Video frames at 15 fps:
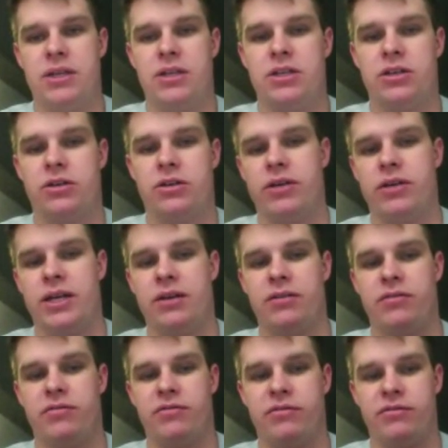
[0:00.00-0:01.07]
degree
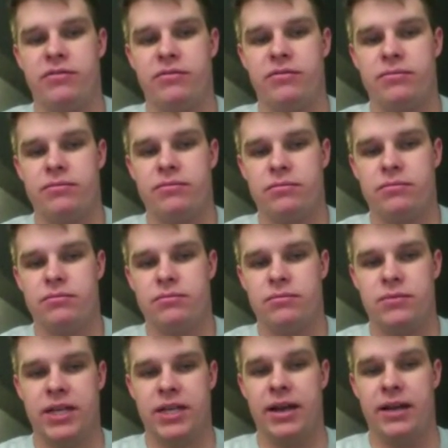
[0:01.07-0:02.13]
of
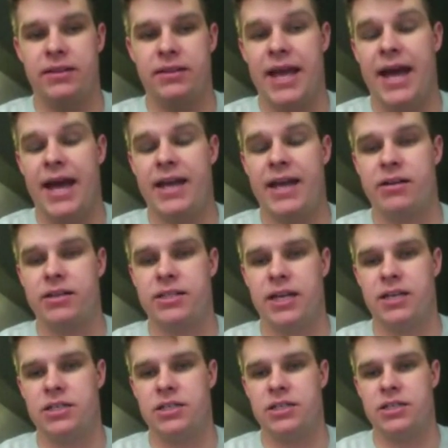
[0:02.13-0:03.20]
that
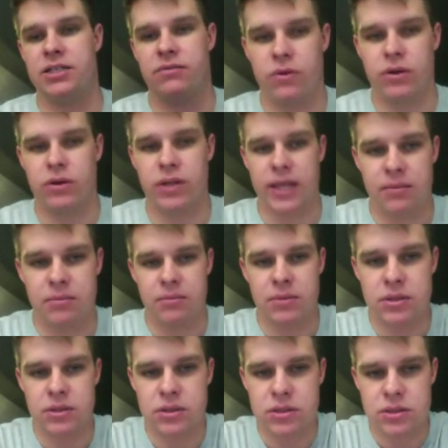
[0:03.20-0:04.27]
irritation for them.
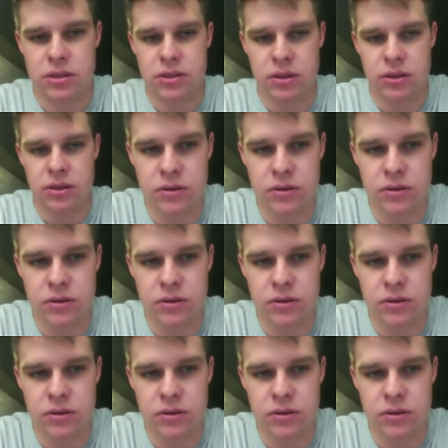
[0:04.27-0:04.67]
So